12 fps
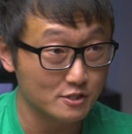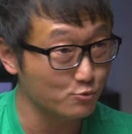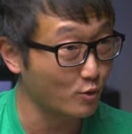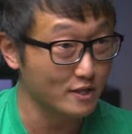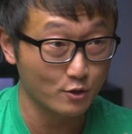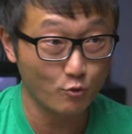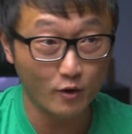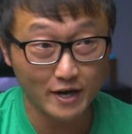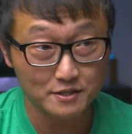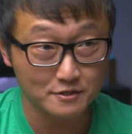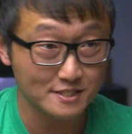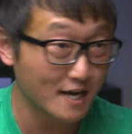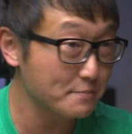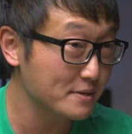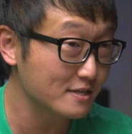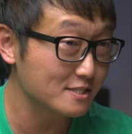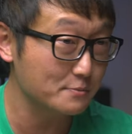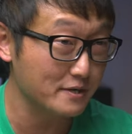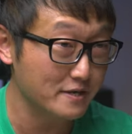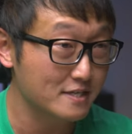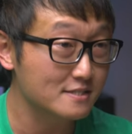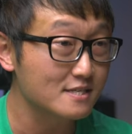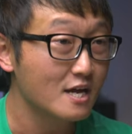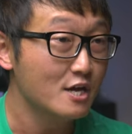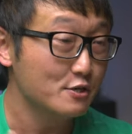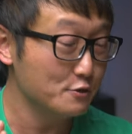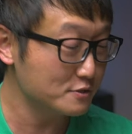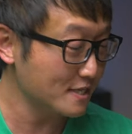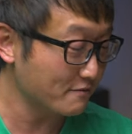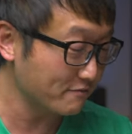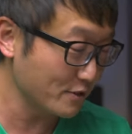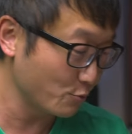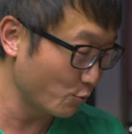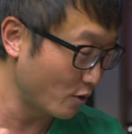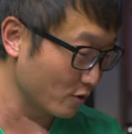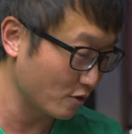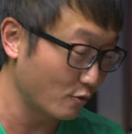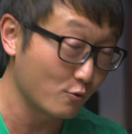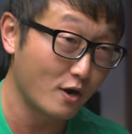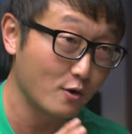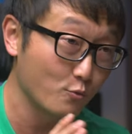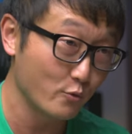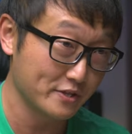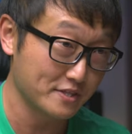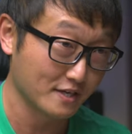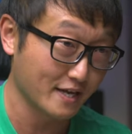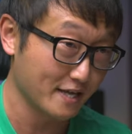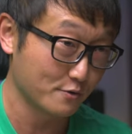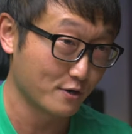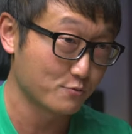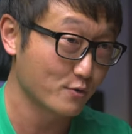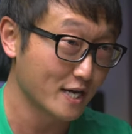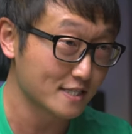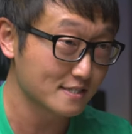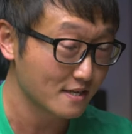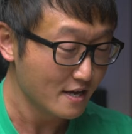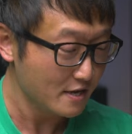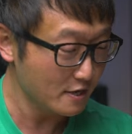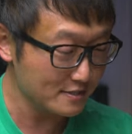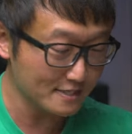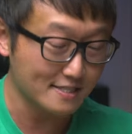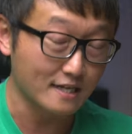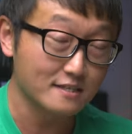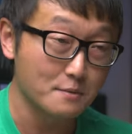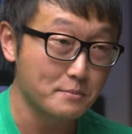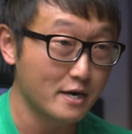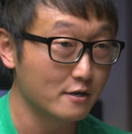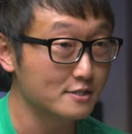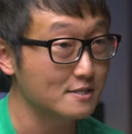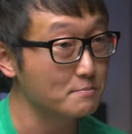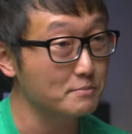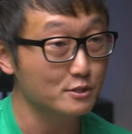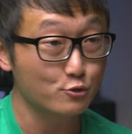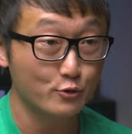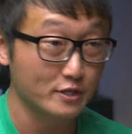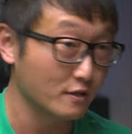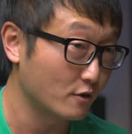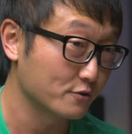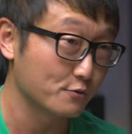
just want to acquire their typing experience, you definitely won't go wrong with the Gateron Reds. Here's a sound comparison between all